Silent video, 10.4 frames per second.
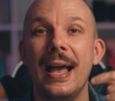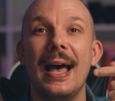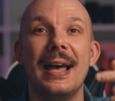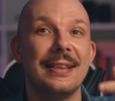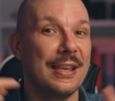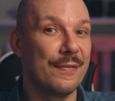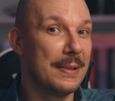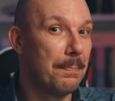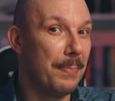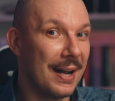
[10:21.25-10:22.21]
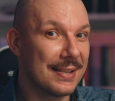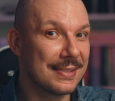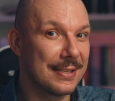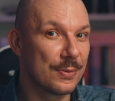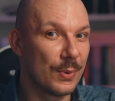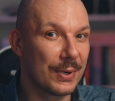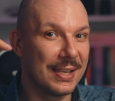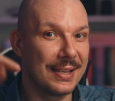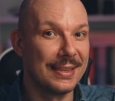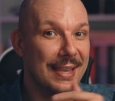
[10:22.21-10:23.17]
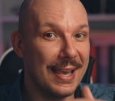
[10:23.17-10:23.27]
And if the past is working,
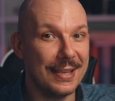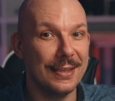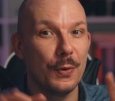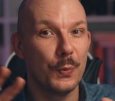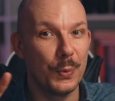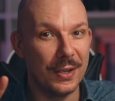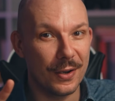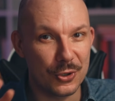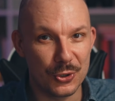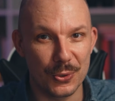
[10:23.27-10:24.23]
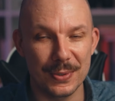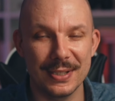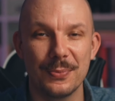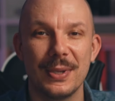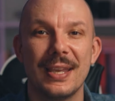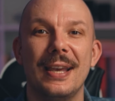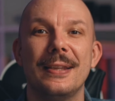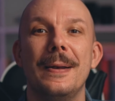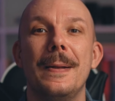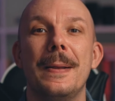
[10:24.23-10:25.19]
then we are sure that we can,